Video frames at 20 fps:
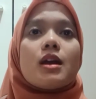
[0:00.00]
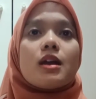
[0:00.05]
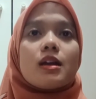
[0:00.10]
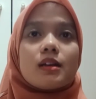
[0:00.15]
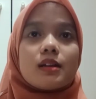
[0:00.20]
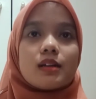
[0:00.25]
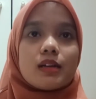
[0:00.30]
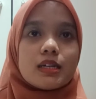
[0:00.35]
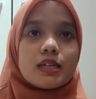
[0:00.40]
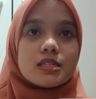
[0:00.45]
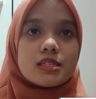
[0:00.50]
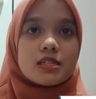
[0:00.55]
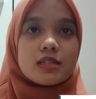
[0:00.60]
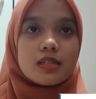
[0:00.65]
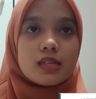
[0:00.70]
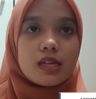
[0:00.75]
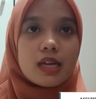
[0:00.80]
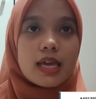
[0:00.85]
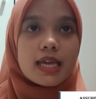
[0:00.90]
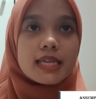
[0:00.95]

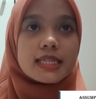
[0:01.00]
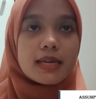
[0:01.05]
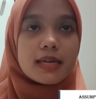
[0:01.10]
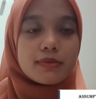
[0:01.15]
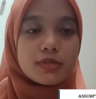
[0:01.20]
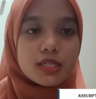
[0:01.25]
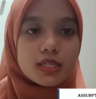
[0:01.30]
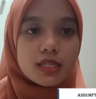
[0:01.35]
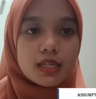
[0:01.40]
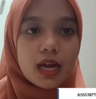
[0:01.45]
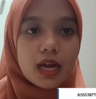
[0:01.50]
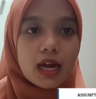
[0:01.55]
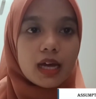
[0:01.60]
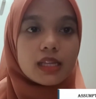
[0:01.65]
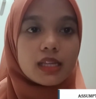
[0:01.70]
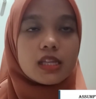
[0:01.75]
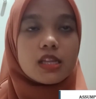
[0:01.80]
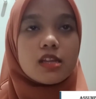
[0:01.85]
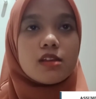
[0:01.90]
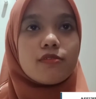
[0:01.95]
Cultural assumptions are
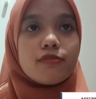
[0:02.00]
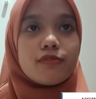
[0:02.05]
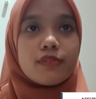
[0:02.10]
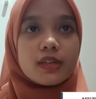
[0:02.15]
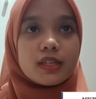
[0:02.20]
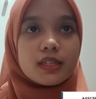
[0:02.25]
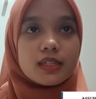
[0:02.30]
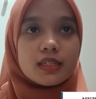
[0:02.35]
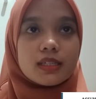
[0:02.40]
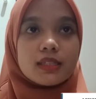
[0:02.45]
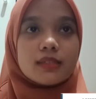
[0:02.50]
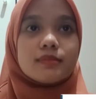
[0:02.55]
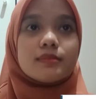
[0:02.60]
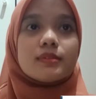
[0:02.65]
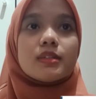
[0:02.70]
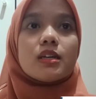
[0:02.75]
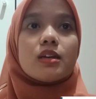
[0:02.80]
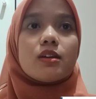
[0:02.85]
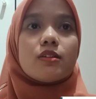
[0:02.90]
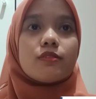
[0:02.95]
difficult
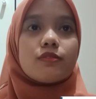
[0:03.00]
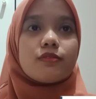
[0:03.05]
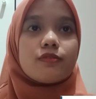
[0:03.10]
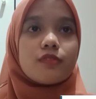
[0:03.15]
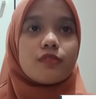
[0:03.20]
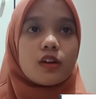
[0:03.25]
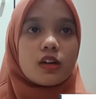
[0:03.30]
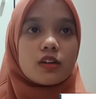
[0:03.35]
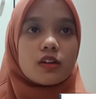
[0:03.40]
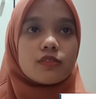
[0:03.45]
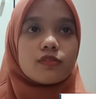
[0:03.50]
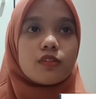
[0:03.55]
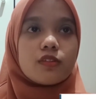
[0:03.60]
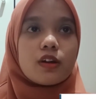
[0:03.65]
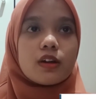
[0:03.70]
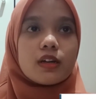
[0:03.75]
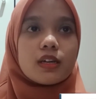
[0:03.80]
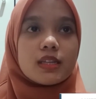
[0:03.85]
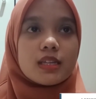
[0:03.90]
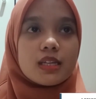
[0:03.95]
for
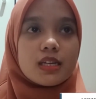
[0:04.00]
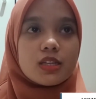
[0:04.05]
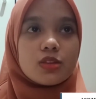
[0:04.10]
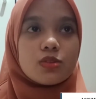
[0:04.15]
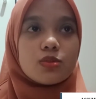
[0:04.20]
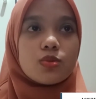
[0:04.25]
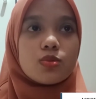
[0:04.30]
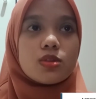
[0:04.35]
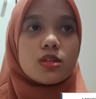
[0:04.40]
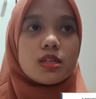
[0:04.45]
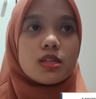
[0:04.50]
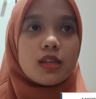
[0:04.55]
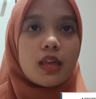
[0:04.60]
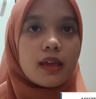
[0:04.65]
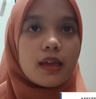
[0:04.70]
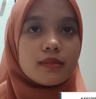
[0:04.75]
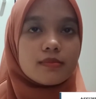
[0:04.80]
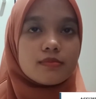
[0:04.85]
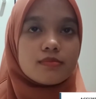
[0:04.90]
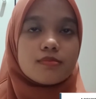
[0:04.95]
foreigners to
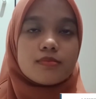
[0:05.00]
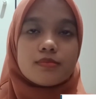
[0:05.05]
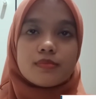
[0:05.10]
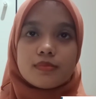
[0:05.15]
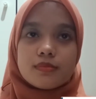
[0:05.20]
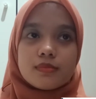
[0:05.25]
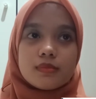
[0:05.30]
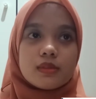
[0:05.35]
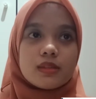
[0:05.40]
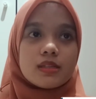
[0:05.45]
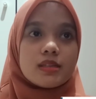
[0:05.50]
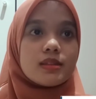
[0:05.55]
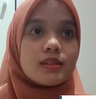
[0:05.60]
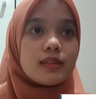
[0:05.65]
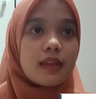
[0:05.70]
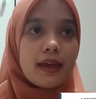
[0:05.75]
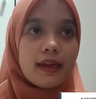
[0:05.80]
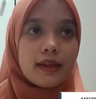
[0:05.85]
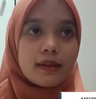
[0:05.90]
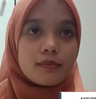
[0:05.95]

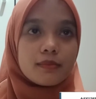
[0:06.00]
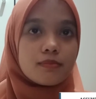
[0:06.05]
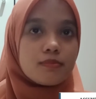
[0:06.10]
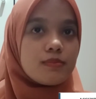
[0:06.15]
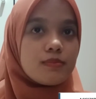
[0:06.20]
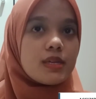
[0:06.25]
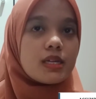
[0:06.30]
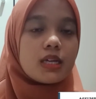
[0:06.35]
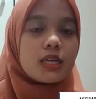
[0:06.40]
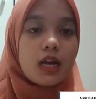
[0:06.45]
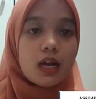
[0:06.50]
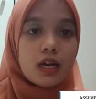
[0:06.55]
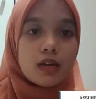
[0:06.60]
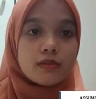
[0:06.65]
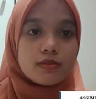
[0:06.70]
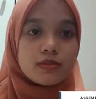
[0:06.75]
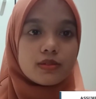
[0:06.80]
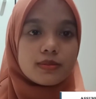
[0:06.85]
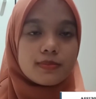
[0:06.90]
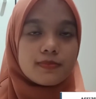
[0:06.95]
detect
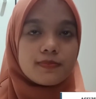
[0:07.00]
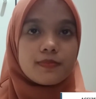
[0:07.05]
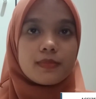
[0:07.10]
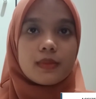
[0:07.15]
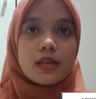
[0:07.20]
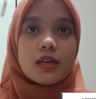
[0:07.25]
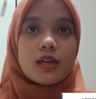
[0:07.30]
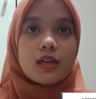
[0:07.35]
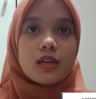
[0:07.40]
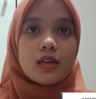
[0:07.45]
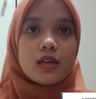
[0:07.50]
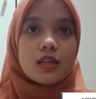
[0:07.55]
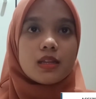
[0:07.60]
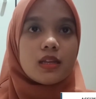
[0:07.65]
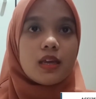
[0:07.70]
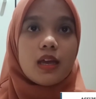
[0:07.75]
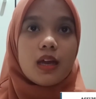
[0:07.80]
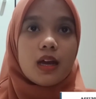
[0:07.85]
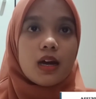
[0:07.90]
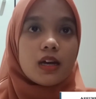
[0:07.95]
because
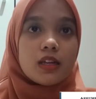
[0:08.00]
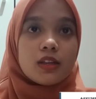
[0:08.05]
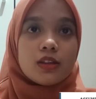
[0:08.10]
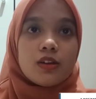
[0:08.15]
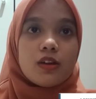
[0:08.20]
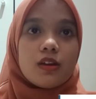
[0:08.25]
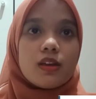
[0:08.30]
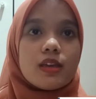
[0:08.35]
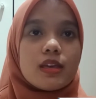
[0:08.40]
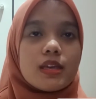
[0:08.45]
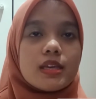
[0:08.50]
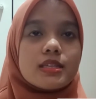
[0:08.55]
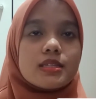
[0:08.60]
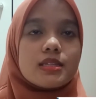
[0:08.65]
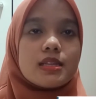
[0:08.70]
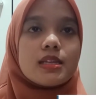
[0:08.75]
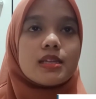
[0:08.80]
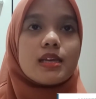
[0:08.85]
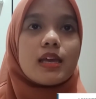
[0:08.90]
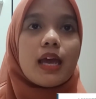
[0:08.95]
they are not
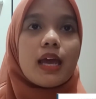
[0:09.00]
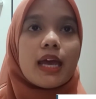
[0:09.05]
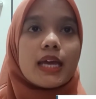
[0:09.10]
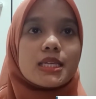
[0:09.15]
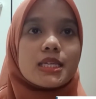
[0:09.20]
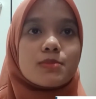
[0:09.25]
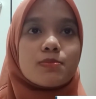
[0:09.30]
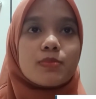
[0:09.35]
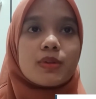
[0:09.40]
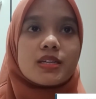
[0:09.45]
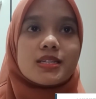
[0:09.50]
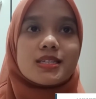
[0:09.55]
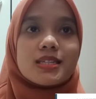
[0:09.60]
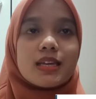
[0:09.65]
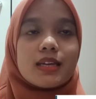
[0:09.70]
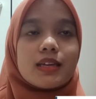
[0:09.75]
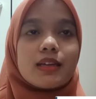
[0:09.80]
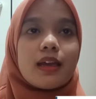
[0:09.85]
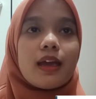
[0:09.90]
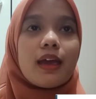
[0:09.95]
easily
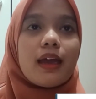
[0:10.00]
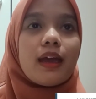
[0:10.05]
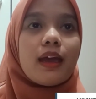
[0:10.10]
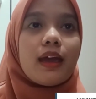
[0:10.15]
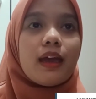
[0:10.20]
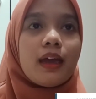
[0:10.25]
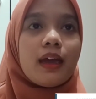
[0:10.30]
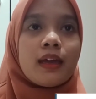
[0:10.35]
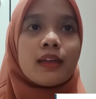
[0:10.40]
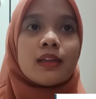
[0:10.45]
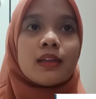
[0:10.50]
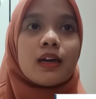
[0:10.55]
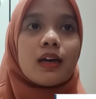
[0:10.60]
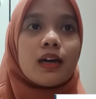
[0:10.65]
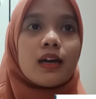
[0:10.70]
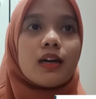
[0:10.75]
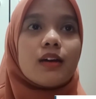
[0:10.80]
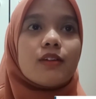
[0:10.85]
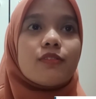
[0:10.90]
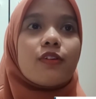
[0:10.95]
expressed and
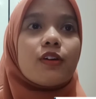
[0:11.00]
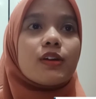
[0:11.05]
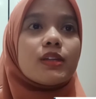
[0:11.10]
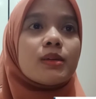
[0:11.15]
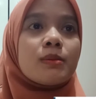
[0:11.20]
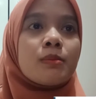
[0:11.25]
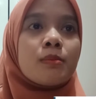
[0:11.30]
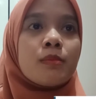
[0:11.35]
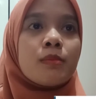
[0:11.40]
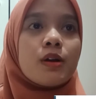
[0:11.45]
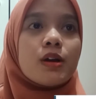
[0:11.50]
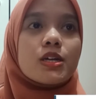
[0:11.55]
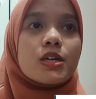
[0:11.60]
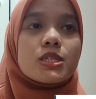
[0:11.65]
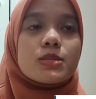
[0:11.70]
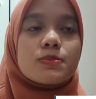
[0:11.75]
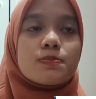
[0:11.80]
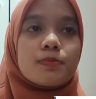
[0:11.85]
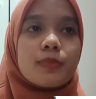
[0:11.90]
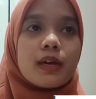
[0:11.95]
are for the
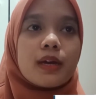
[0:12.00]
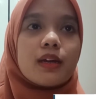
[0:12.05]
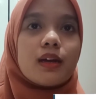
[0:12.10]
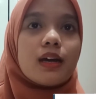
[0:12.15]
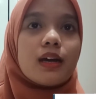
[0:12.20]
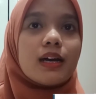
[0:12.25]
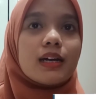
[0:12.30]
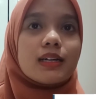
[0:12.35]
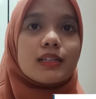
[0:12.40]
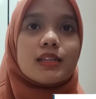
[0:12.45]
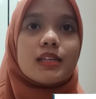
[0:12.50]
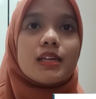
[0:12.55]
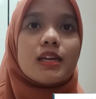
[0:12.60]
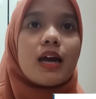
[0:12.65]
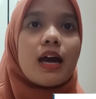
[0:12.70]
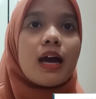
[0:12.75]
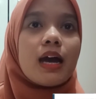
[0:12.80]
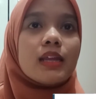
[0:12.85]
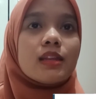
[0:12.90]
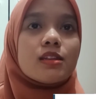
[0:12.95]
most part hardly
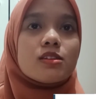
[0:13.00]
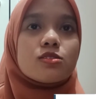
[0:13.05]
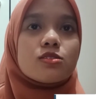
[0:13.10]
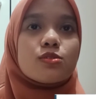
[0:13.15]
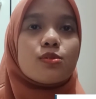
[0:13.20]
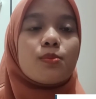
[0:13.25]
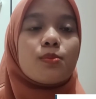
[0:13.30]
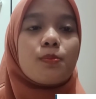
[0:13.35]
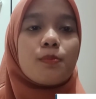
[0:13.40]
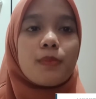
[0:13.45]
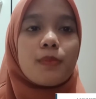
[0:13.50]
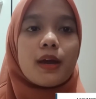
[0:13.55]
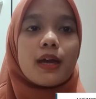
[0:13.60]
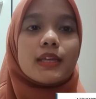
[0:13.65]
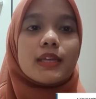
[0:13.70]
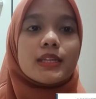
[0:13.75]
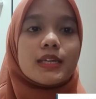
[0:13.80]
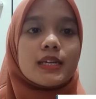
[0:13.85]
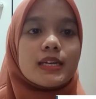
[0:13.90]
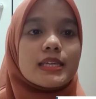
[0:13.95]
understood by
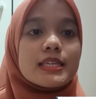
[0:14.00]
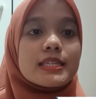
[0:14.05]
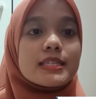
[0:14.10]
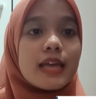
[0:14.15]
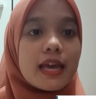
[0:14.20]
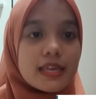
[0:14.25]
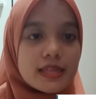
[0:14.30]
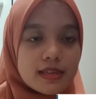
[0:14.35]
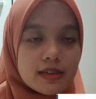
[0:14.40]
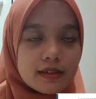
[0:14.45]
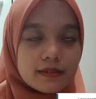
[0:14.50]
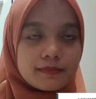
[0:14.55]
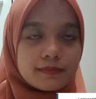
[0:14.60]
the insider.